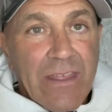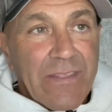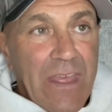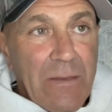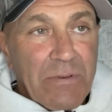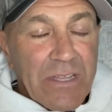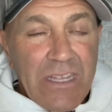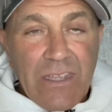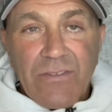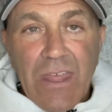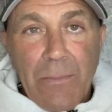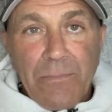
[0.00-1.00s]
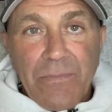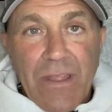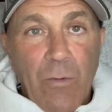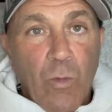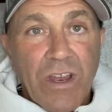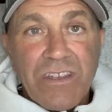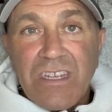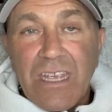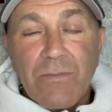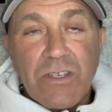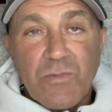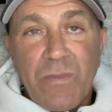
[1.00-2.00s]
They believe that one
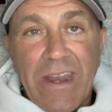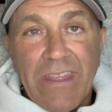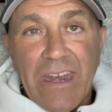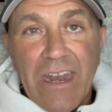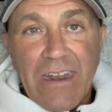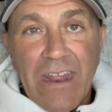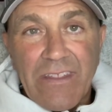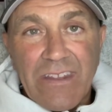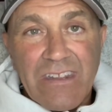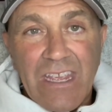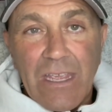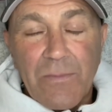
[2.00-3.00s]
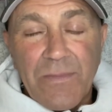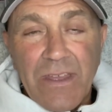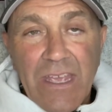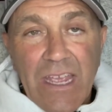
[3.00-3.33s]
team is better than another team.